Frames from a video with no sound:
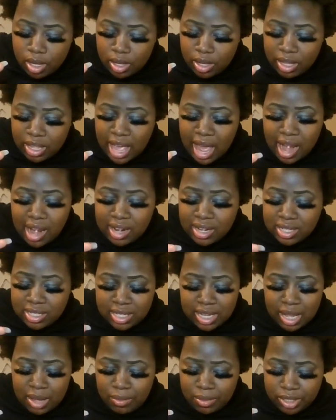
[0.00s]
You gotta
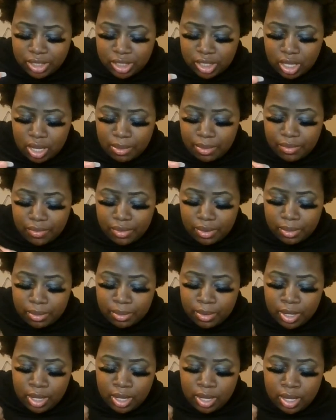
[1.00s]
understand where she's coming from.
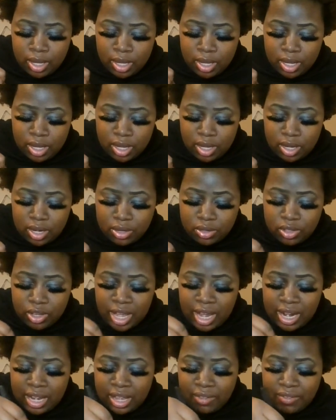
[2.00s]
You
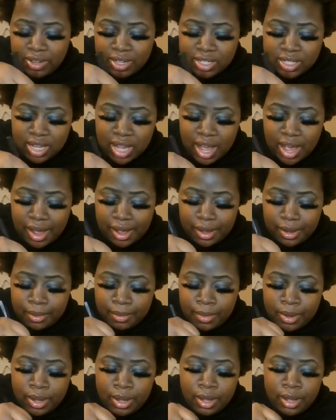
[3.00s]
gotta give her time.
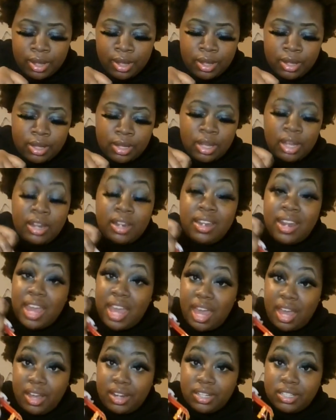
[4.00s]
Her
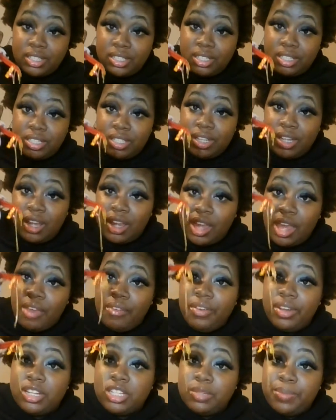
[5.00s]
dad understood and gave her
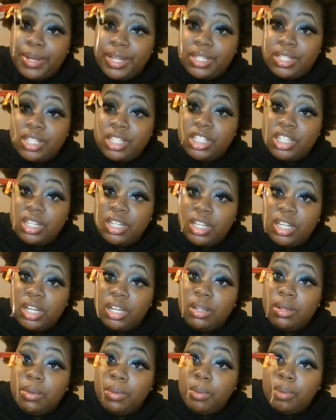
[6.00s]
the space that she
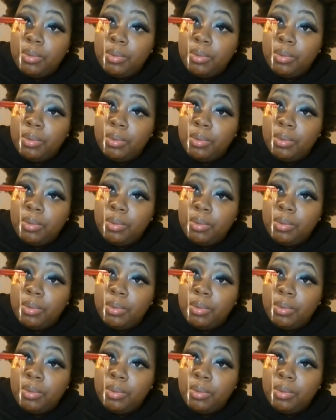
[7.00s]
needed.